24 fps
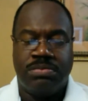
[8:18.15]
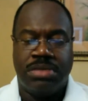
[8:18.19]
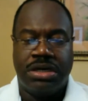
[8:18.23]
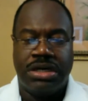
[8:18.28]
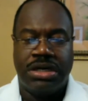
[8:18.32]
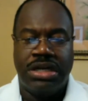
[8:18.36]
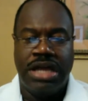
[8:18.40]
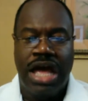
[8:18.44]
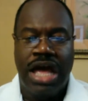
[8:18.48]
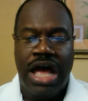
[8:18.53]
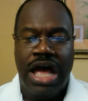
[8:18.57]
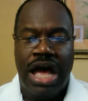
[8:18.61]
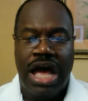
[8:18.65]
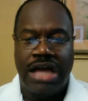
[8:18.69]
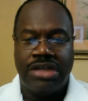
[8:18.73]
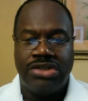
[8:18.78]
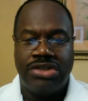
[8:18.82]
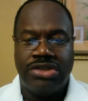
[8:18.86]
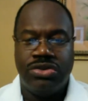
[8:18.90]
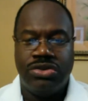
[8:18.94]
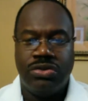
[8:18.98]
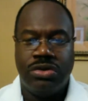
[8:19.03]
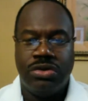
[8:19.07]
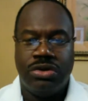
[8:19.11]
but I
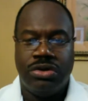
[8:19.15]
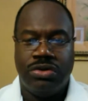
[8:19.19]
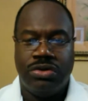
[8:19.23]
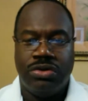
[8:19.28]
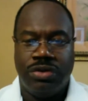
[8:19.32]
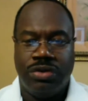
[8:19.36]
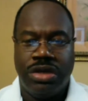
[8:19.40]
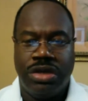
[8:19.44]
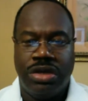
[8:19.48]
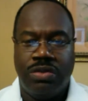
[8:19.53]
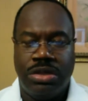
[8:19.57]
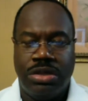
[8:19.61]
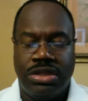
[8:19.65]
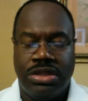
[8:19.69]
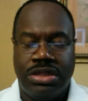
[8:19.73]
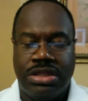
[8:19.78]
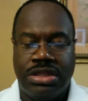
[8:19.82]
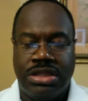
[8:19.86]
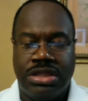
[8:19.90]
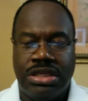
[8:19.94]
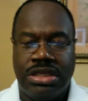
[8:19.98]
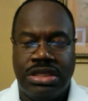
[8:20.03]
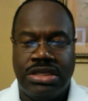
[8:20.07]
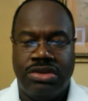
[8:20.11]
do agree with
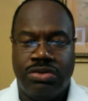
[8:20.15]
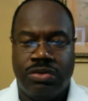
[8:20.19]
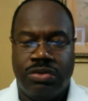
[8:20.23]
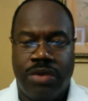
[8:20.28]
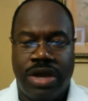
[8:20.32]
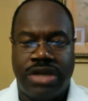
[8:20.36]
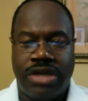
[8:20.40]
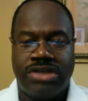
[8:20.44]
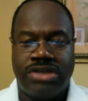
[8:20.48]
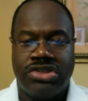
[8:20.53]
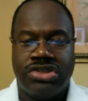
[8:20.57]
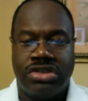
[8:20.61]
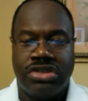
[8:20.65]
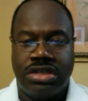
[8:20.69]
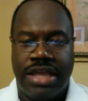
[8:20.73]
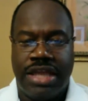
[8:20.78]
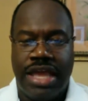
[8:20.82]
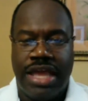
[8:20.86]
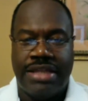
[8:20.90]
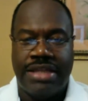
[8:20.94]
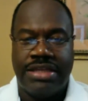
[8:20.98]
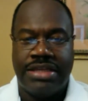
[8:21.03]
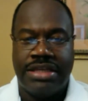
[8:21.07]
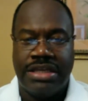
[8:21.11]
the direction
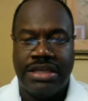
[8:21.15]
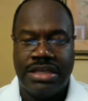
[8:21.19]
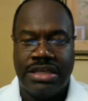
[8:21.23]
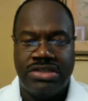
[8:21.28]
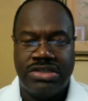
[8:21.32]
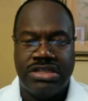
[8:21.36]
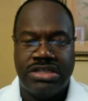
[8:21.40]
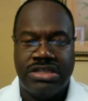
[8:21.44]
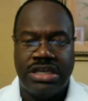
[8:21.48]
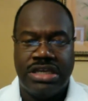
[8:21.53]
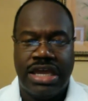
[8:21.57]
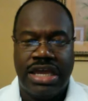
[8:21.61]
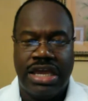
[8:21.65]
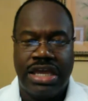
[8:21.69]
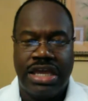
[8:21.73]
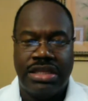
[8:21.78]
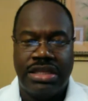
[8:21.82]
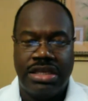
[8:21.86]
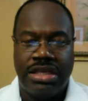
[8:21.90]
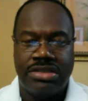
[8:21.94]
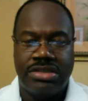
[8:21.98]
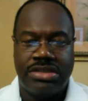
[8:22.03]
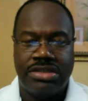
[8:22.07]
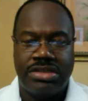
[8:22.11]
that the NCAA
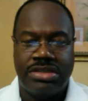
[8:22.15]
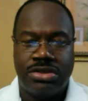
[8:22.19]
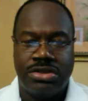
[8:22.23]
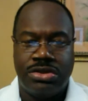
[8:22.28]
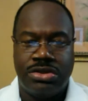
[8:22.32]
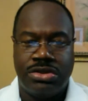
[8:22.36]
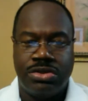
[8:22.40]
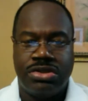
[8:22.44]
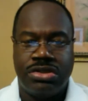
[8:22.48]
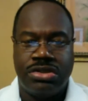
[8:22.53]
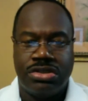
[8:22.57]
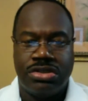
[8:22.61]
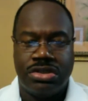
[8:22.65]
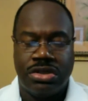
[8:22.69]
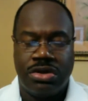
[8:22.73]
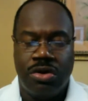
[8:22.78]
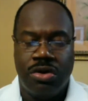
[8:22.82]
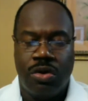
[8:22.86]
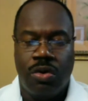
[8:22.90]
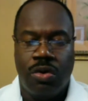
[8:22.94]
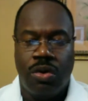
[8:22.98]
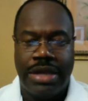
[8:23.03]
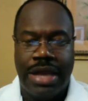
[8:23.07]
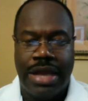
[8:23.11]
and the institutions are
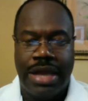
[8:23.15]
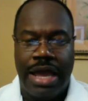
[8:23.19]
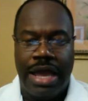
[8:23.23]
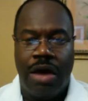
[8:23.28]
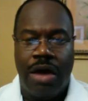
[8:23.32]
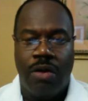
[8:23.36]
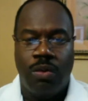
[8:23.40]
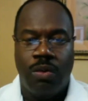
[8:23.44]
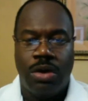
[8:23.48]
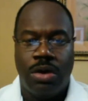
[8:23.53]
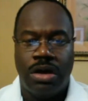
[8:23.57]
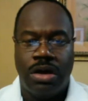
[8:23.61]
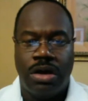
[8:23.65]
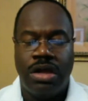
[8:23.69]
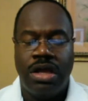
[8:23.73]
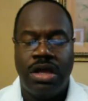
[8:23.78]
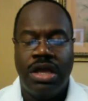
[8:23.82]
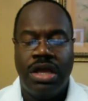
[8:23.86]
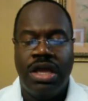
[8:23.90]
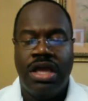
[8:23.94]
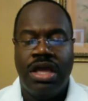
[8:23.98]
going now, where